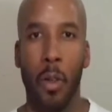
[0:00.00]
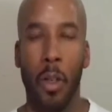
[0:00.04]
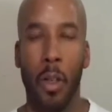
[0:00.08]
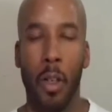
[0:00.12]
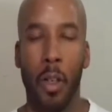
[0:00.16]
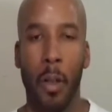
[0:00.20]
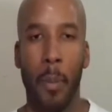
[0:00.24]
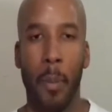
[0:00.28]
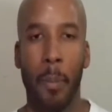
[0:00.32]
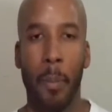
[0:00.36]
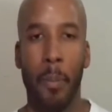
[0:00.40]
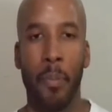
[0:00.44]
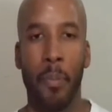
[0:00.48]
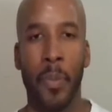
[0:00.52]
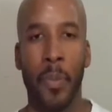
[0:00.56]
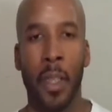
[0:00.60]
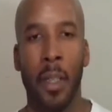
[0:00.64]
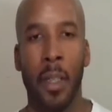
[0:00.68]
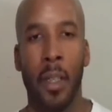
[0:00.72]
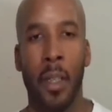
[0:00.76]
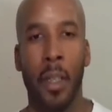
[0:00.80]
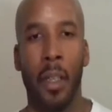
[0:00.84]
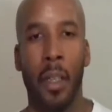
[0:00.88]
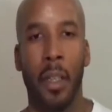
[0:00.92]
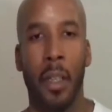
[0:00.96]

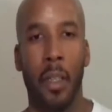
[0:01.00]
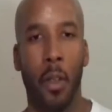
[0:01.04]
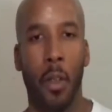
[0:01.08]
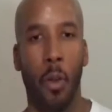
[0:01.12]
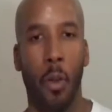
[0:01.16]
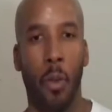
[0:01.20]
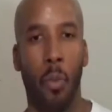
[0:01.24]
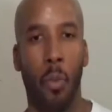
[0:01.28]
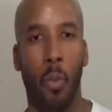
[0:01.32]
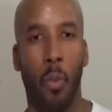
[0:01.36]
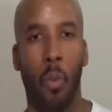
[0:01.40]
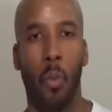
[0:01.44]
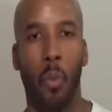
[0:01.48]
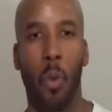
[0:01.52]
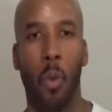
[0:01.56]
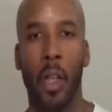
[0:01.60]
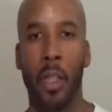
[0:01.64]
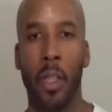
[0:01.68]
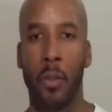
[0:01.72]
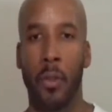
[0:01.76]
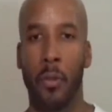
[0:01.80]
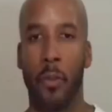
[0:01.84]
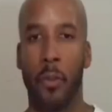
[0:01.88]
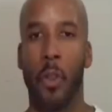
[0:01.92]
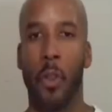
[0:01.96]

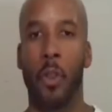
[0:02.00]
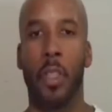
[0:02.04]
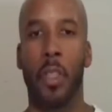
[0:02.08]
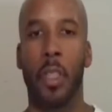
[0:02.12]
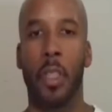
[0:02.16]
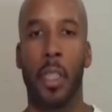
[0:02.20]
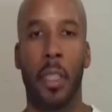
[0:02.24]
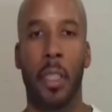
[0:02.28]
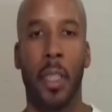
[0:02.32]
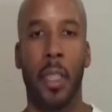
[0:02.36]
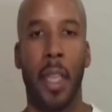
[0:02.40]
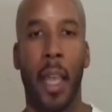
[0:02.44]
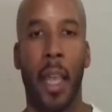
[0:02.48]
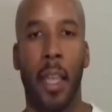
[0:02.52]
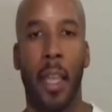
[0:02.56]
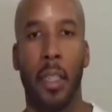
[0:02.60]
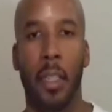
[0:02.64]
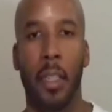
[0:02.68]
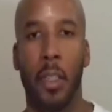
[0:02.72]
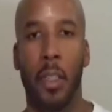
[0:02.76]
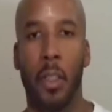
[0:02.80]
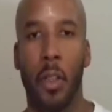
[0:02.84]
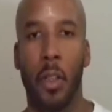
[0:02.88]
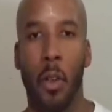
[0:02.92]
One version is that